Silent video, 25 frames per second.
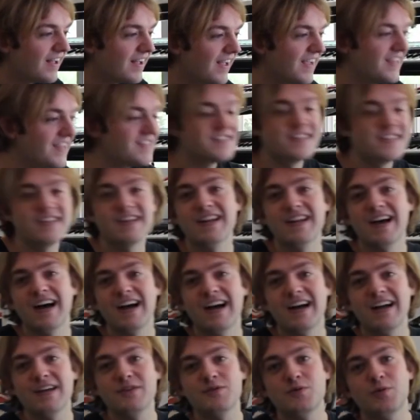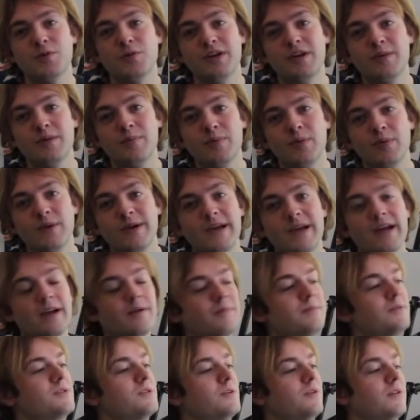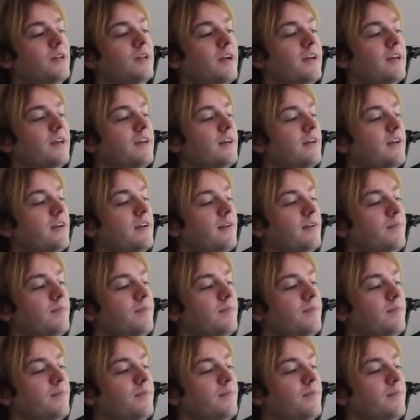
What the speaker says: 18i 20 preamp, so like